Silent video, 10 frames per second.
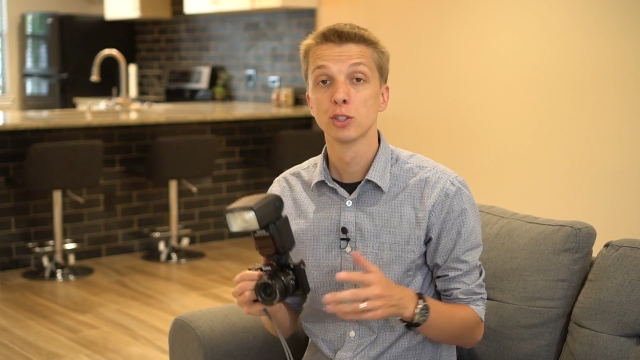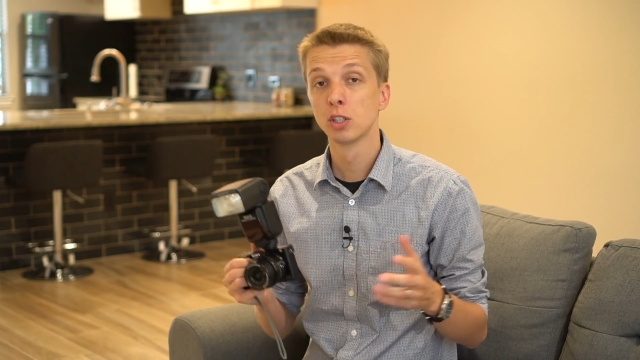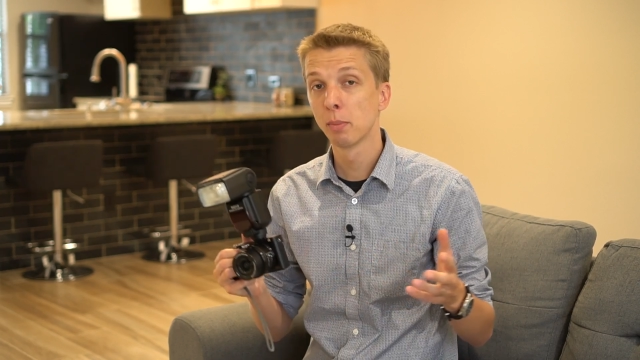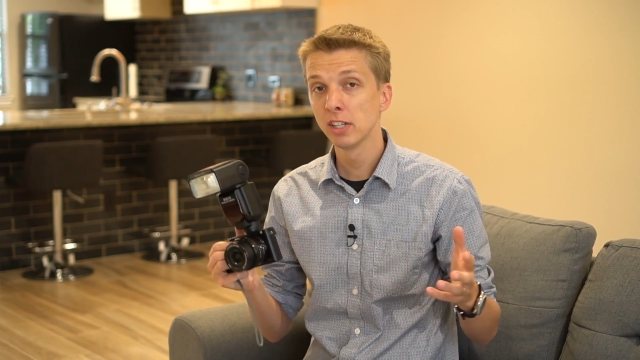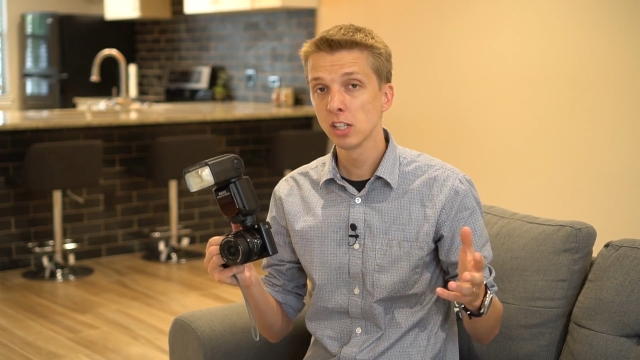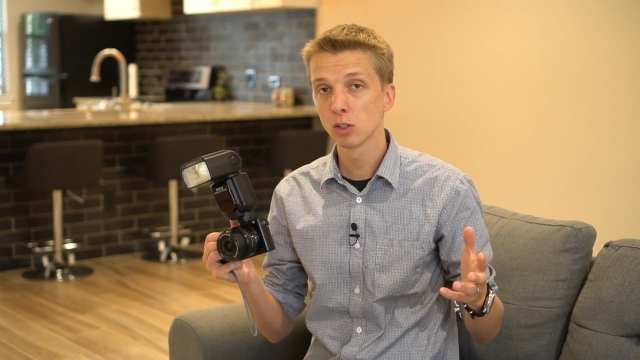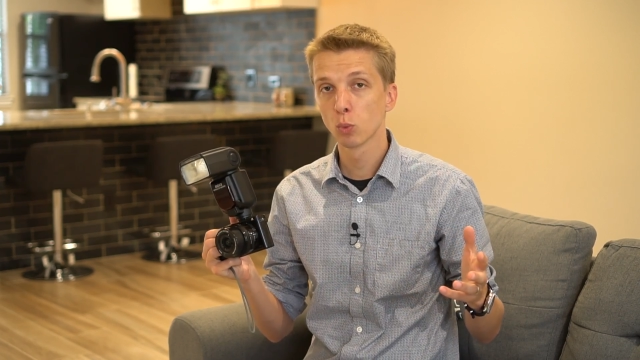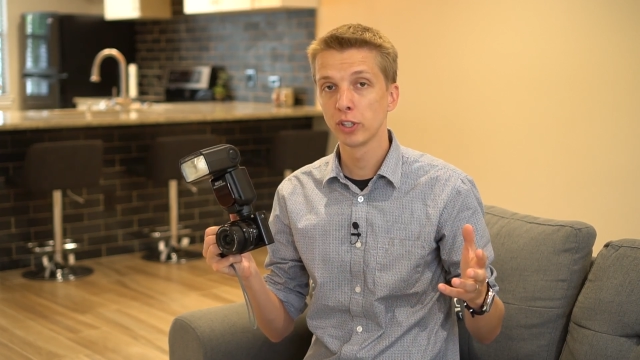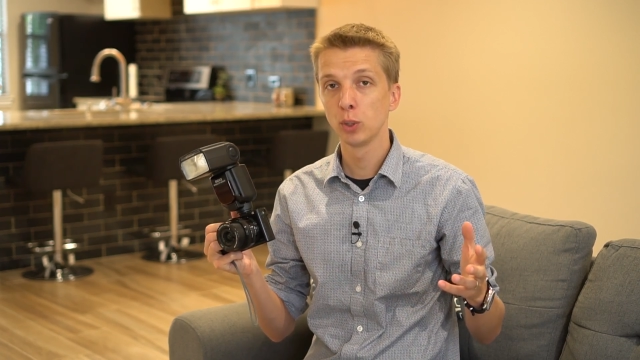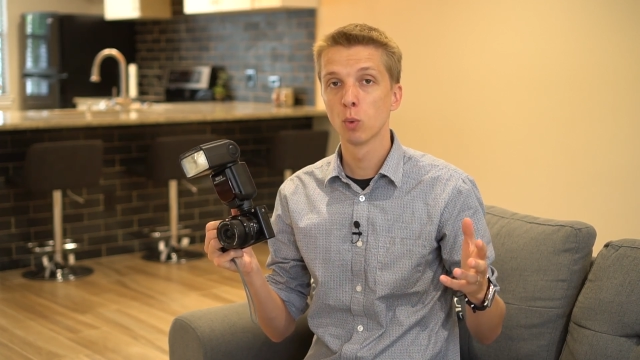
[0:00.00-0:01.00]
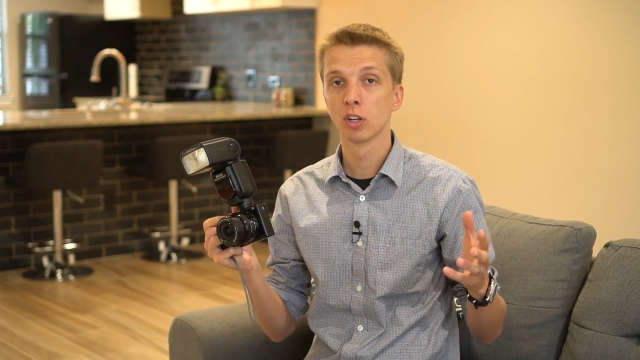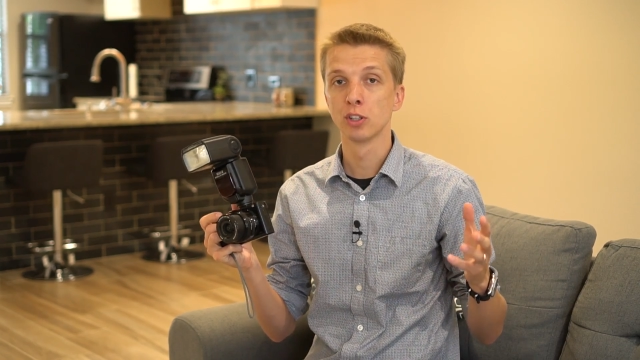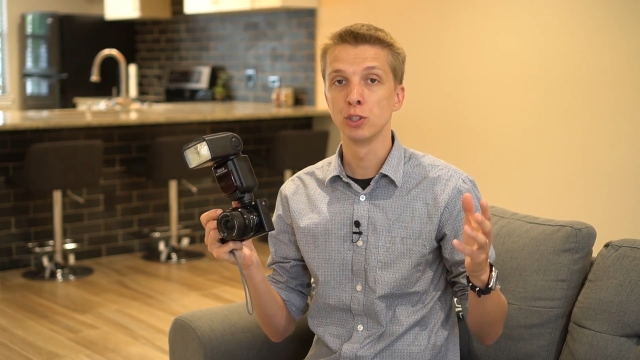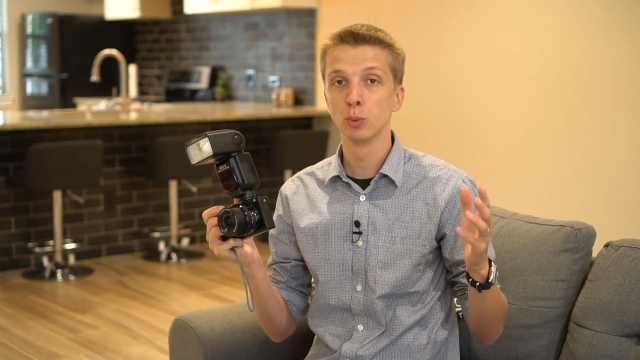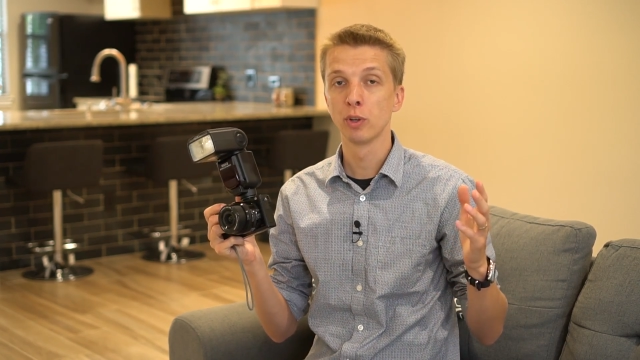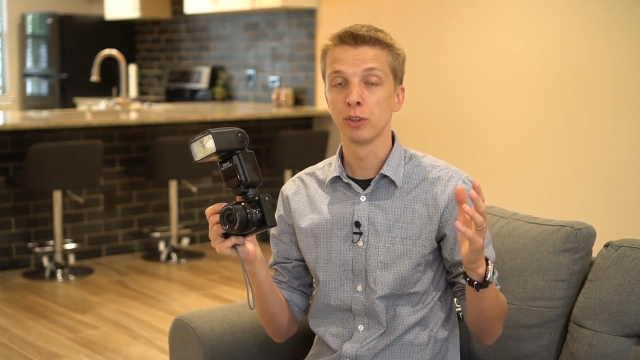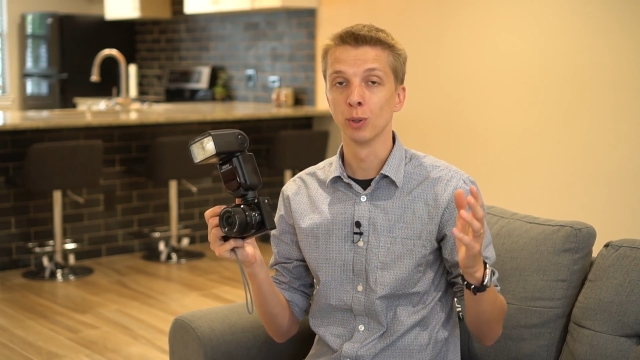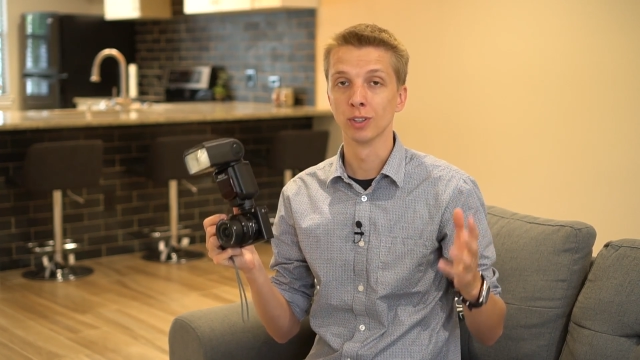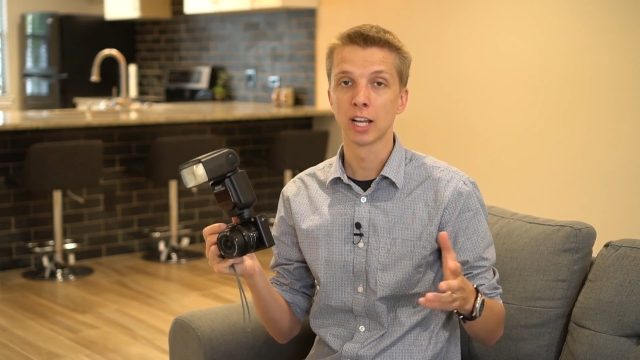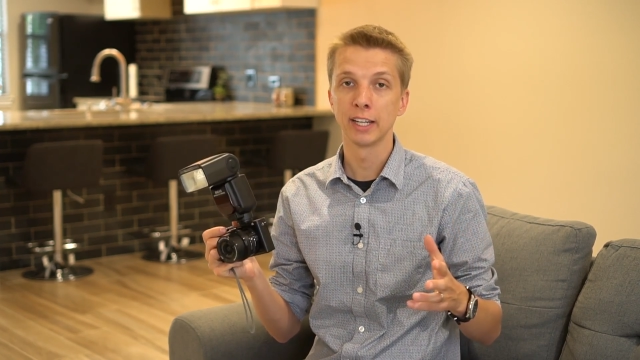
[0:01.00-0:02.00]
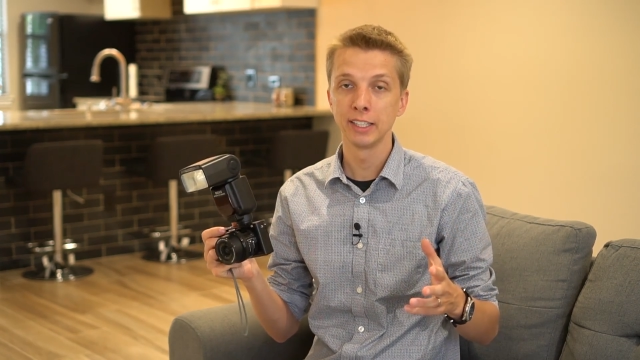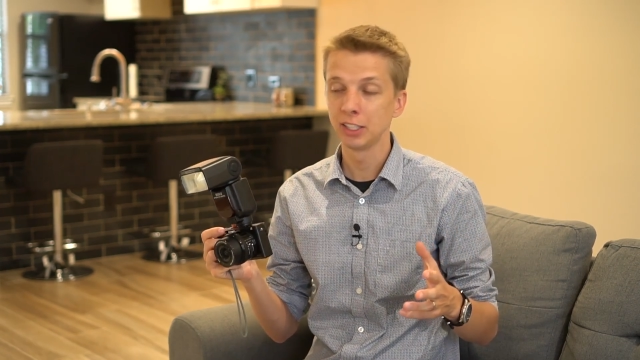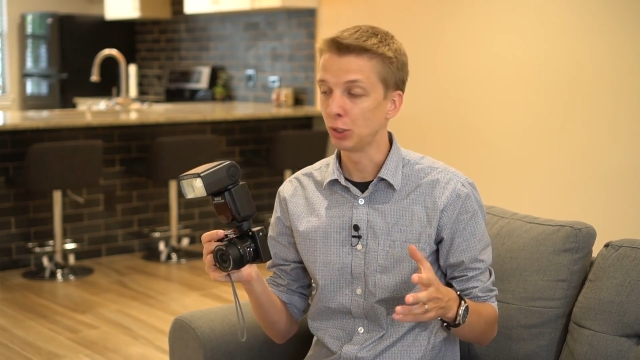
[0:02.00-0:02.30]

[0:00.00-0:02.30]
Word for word: So depending on what you want to do with your lighting,